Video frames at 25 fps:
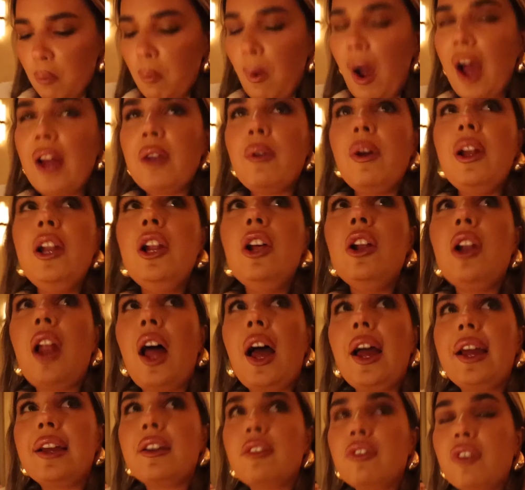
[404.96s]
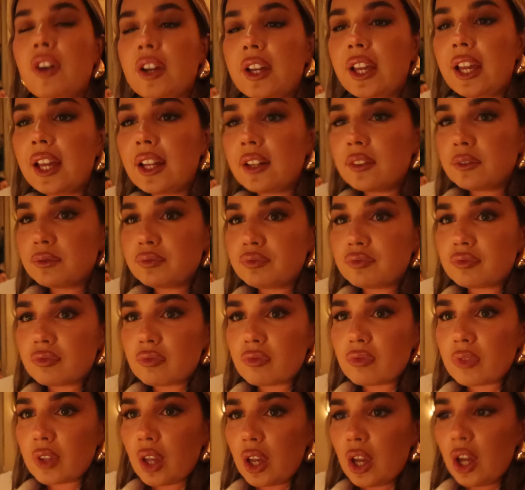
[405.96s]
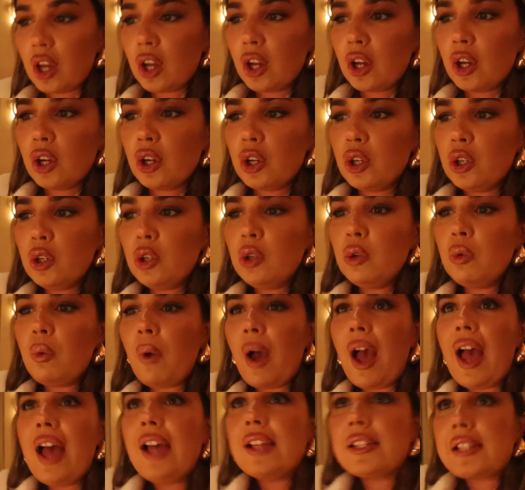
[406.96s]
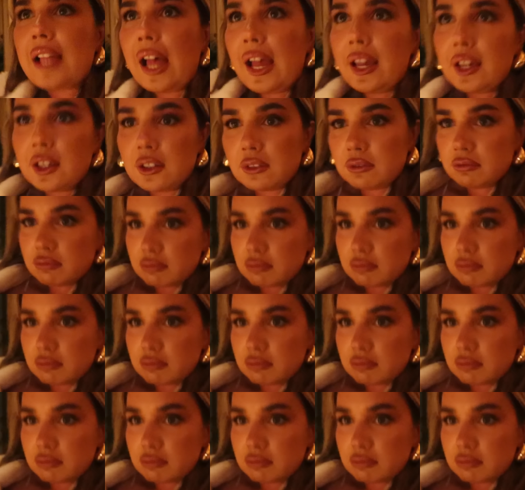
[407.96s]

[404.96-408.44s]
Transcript: Why do I look like fucking... Who wears like...